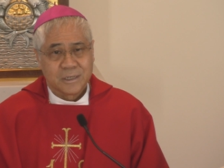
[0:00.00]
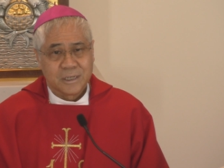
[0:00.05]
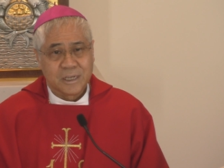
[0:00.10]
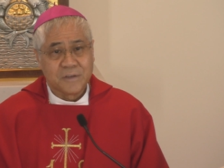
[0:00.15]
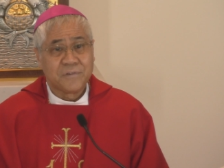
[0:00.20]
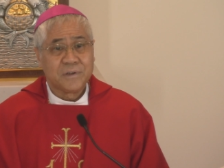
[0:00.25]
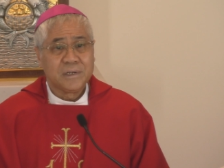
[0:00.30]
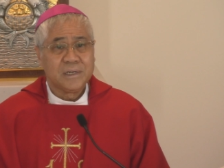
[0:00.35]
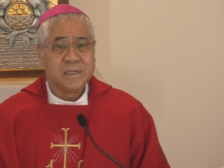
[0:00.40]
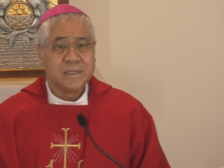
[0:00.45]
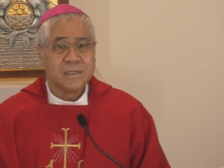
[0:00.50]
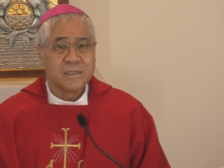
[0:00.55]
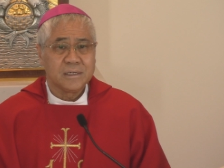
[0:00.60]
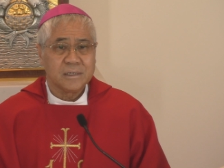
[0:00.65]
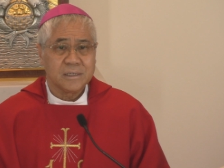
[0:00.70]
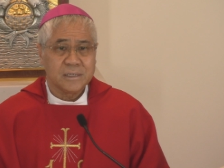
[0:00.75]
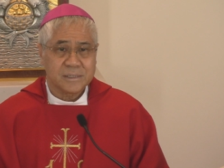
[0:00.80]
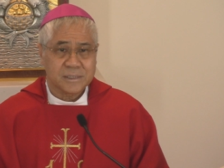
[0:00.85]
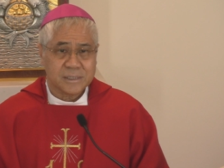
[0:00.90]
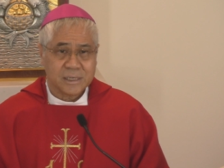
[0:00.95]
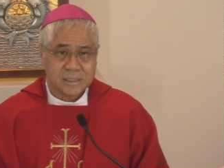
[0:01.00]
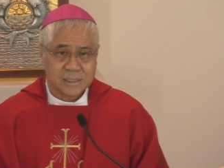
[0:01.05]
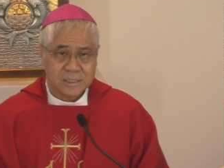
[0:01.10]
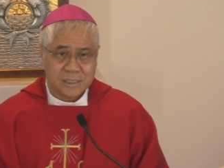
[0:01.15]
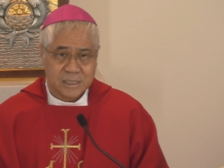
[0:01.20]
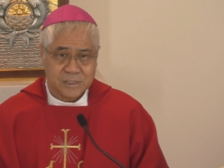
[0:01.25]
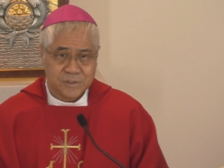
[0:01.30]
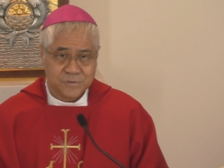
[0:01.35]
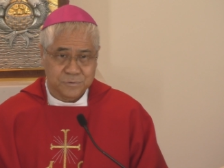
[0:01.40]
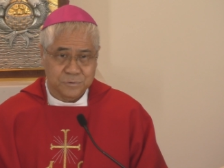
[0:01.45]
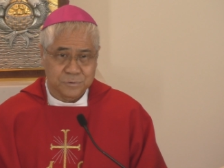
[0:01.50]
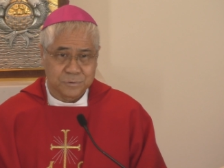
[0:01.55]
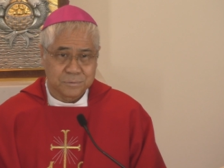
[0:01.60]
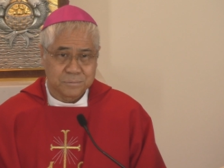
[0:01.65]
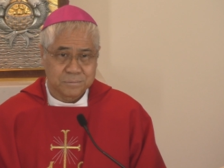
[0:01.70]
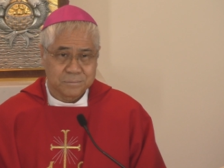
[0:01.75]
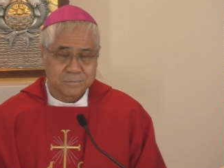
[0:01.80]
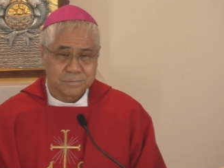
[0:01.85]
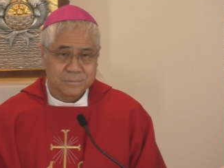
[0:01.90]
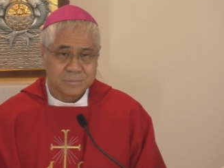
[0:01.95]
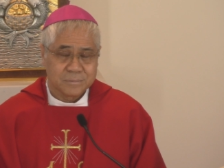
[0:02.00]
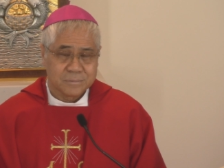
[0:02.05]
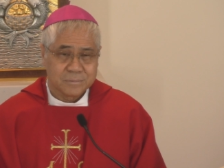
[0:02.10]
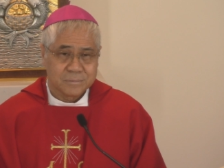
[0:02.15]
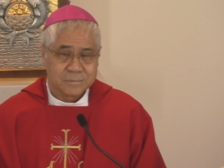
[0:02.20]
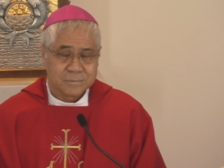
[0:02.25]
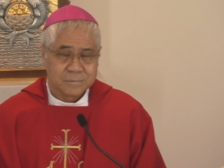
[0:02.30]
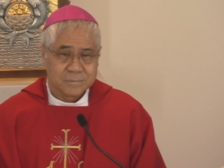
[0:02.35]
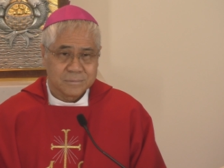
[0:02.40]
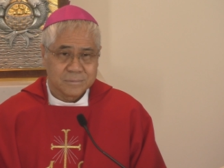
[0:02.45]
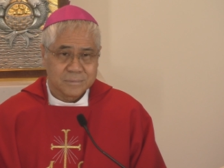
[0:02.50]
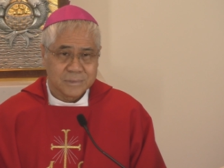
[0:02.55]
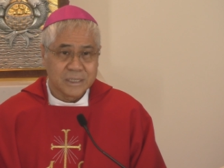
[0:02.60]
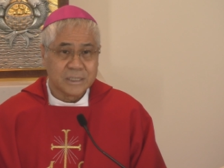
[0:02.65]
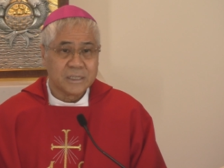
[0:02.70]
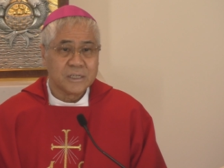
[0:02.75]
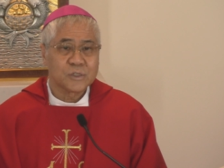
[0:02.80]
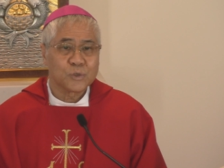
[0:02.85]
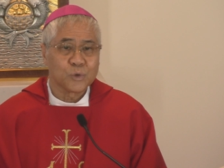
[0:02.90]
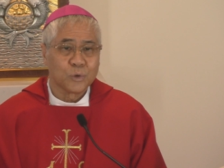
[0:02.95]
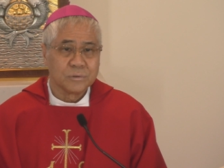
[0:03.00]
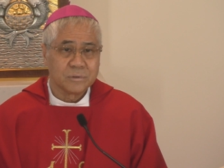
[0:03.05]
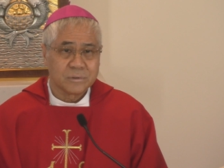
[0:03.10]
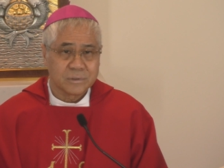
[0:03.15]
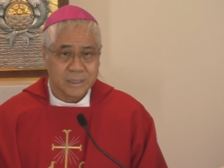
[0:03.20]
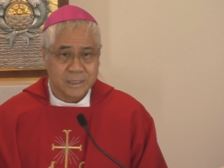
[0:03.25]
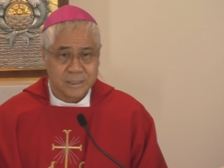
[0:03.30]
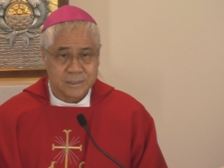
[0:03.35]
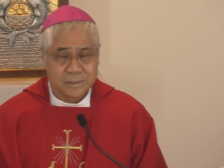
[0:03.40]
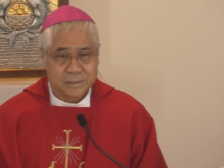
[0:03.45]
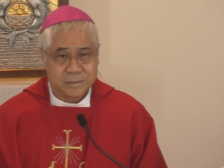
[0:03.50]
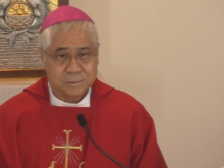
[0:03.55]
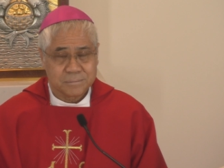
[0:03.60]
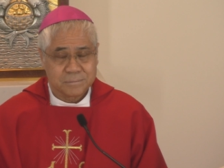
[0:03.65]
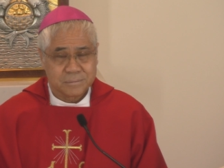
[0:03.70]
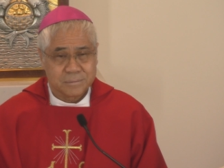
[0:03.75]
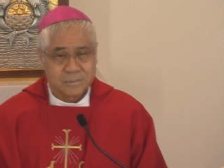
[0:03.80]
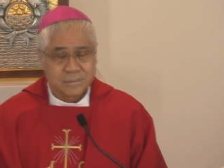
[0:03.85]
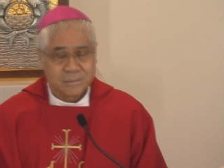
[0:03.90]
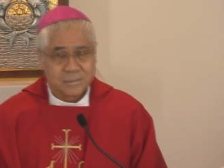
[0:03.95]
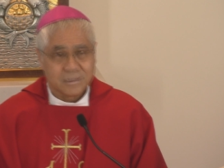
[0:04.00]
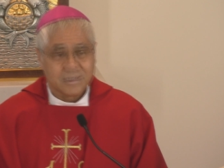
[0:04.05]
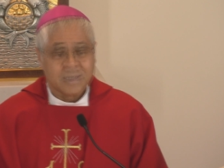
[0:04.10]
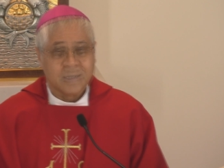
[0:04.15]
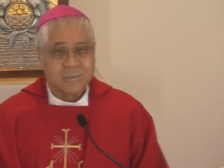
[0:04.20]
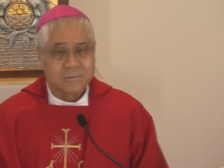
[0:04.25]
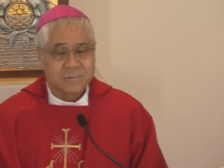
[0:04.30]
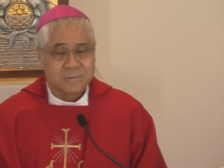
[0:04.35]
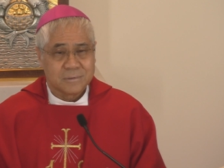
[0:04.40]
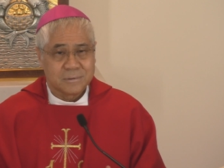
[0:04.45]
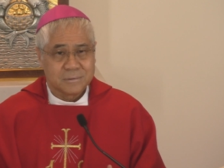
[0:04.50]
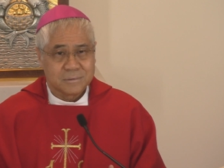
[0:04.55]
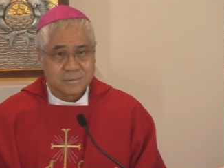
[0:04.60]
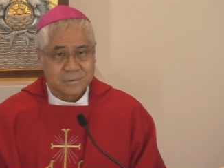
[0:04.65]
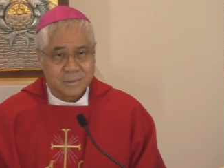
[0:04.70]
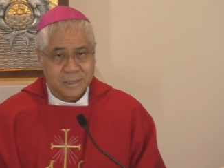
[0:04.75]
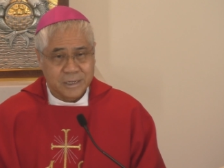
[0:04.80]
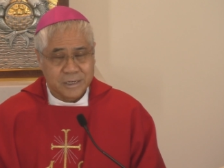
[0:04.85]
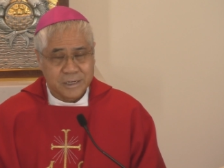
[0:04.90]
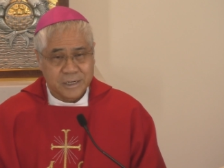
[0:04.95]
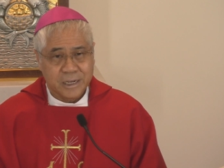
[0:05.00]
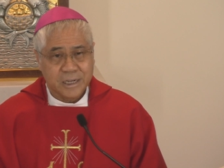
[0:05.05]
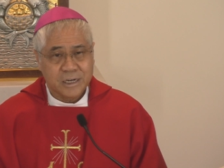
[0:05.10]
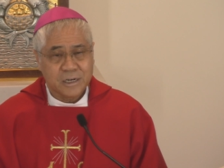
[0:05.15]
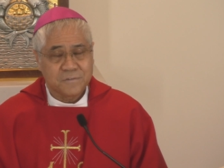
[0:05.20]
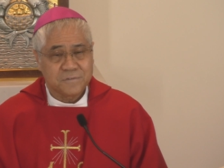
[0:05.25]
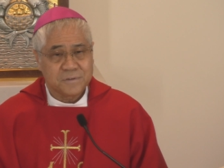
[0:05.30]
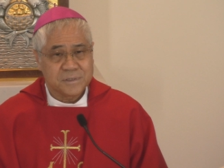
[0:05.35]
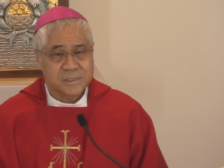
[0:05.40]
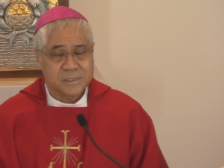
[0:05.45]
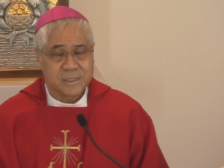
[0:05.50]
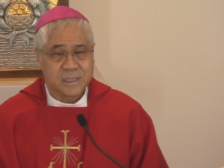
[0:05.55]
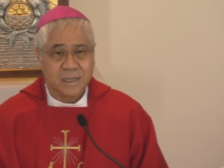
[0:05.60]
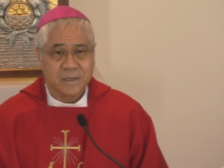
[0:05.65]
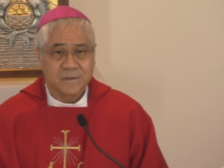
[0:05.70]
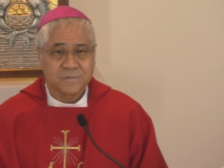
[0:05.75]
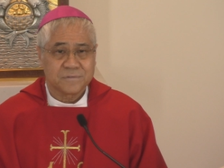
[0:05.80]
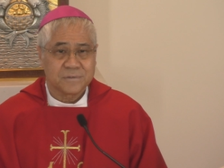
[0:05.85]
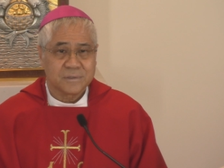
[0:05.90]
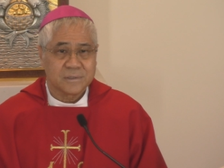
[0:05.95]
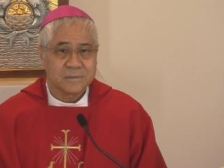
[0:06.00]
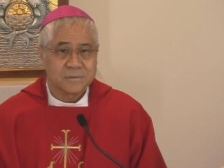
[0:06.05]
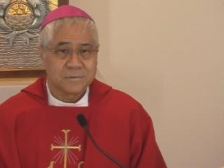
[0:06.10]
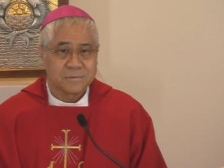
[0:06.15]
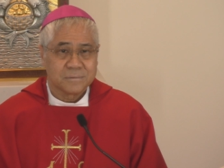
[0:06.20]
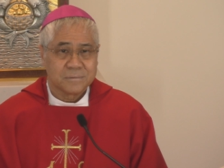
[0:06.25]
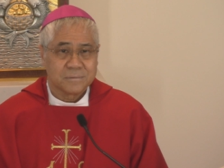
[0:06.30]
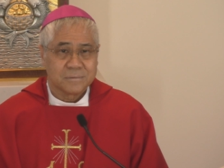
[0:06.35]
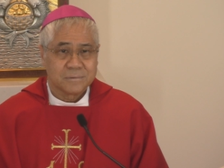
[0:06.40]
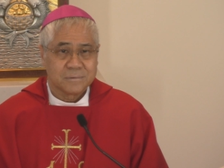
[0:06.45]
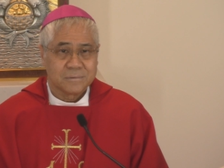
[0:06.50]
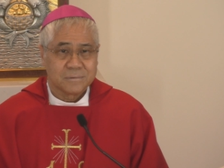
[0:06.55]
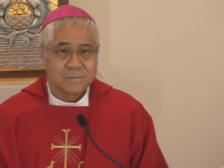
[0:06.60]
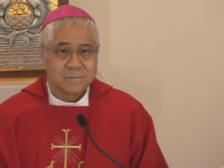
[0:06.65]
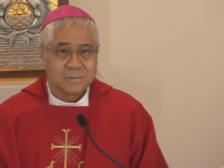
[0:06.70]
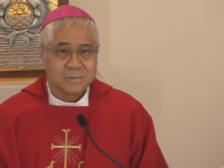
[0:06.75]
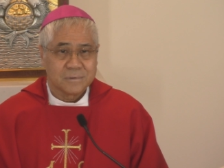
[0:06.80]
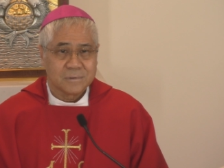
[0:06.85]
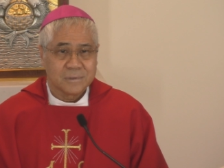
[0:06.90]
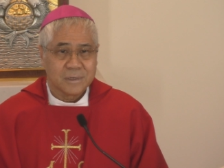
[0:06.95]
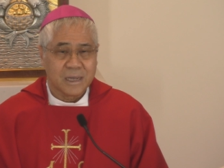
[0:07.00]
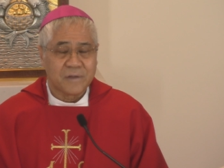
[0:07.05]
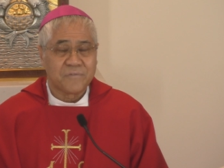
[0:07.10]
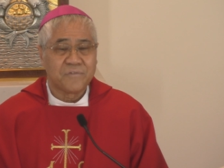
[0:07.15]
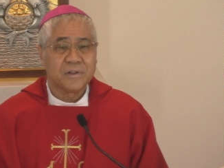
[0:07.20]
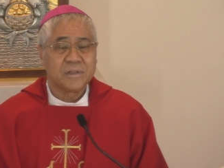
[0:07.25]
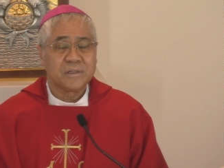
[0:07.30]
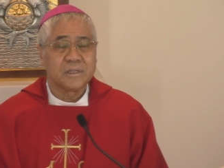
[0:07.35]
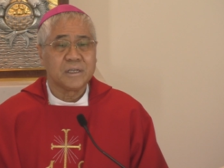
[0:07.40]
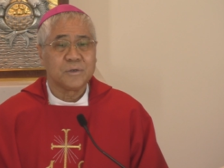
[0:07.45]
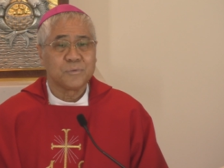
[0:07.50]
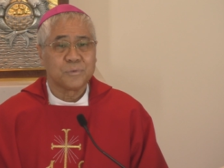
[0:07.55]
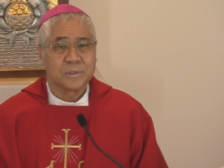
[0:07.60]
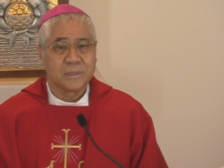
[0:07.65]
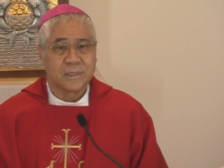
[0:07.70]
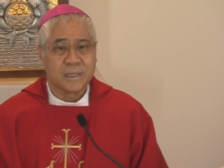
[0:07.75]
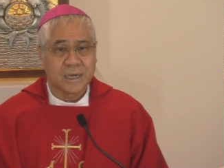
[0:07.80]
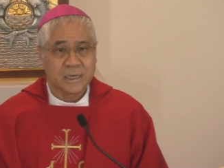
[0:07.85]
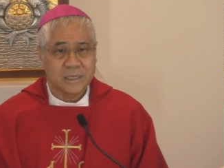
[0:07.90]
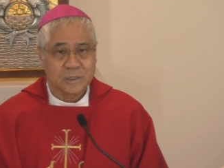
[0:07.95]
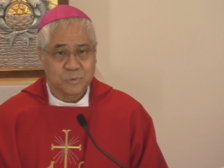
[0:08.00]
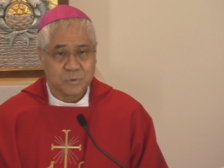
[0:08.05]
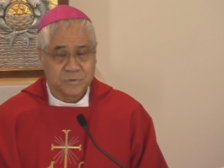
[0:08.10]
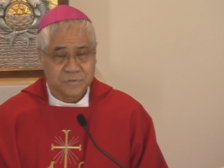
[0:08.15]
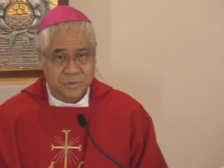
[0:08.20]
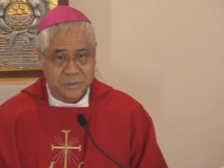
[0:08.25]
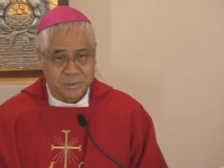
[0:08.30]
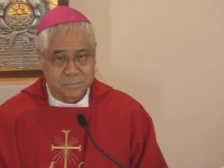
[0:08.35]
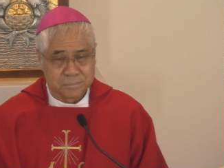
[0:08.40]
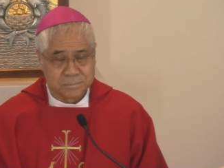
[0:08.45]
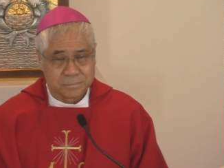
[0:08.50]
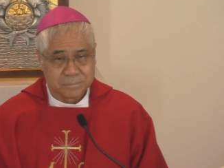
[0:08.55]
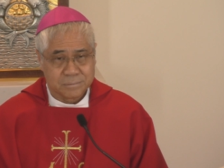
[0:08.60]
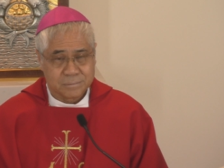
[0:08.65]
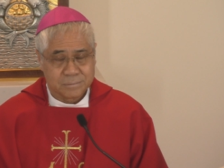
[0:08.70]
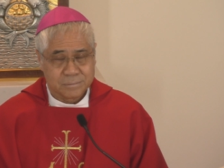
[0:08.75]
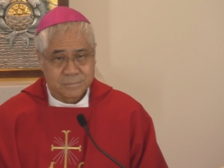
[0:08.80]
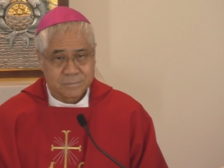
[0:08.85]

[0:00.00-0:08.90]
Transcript: If a leader is successful in his own right, at the end of his death, everything will die with him.